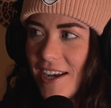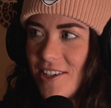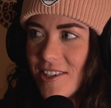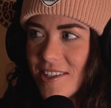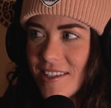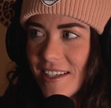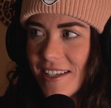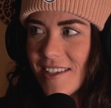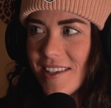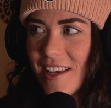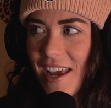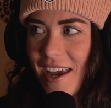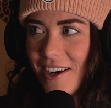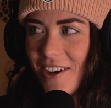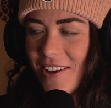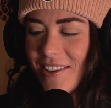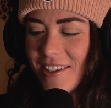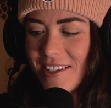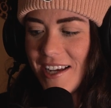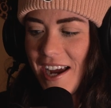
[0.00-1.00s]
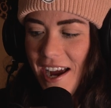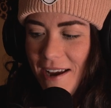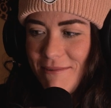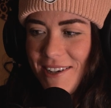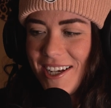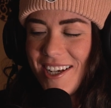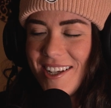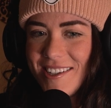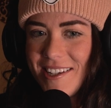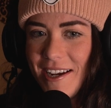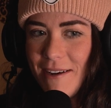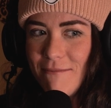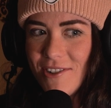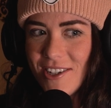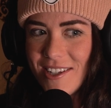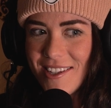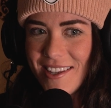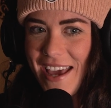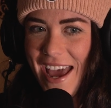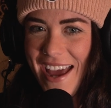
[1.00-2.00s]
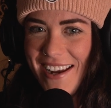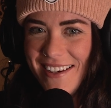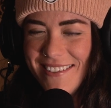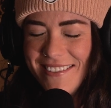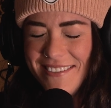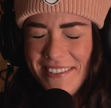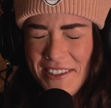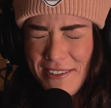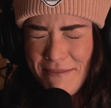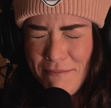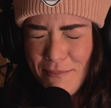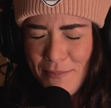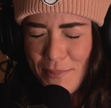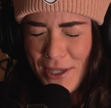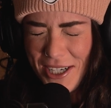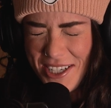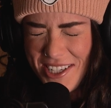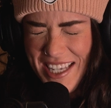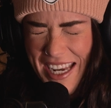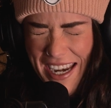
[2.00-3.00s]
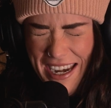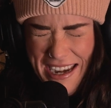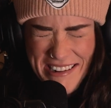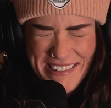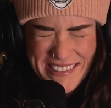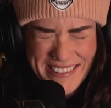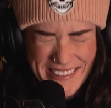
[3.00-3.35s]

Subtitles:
I just like say it all the time because I'm just that person.